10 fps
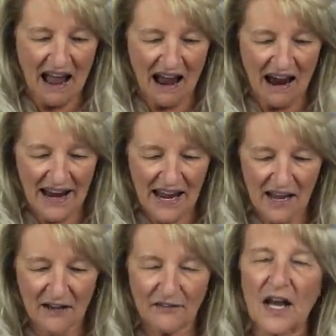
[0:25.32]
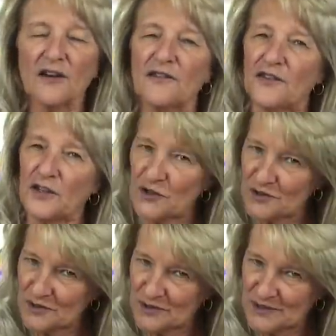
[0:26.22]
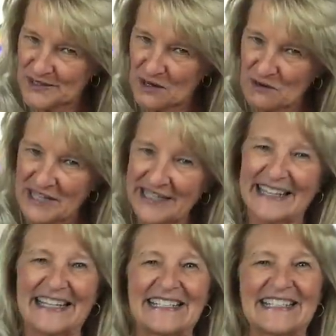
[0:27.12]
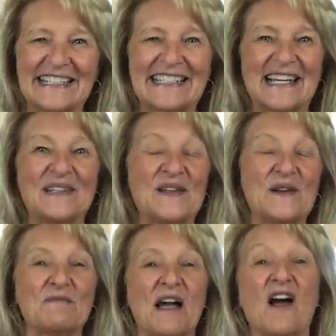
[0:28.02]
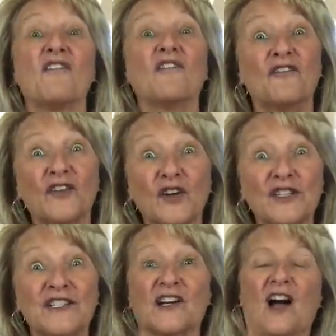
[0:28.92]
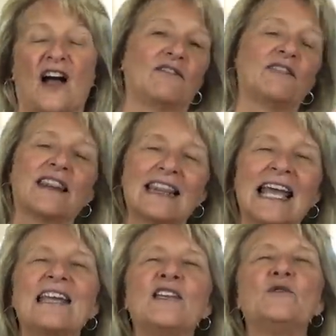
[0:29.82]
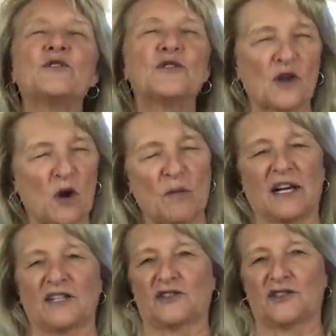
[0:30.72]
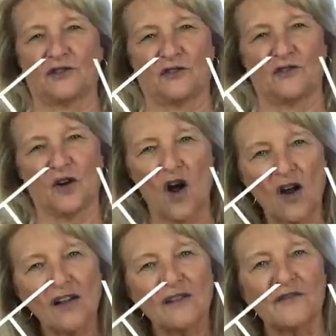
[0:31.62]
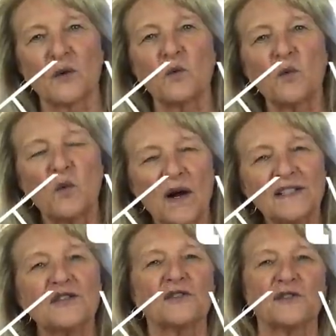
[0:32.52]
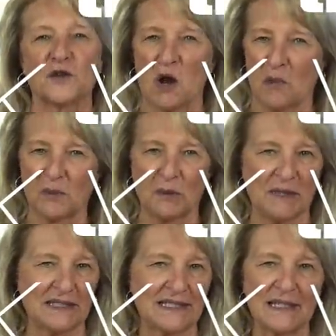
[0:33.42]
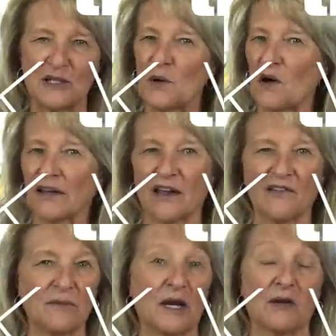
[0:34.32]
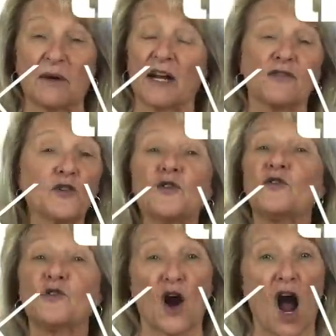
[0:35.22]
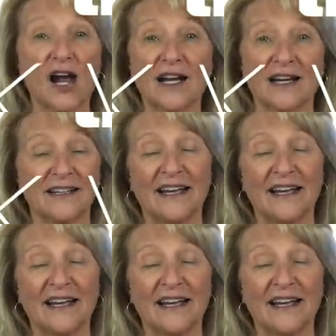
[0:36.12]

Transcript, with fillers: I have a few sewing things to tell you about. First off, thank you so much for all of the wonderful compliments that you all gave me on my frugal frock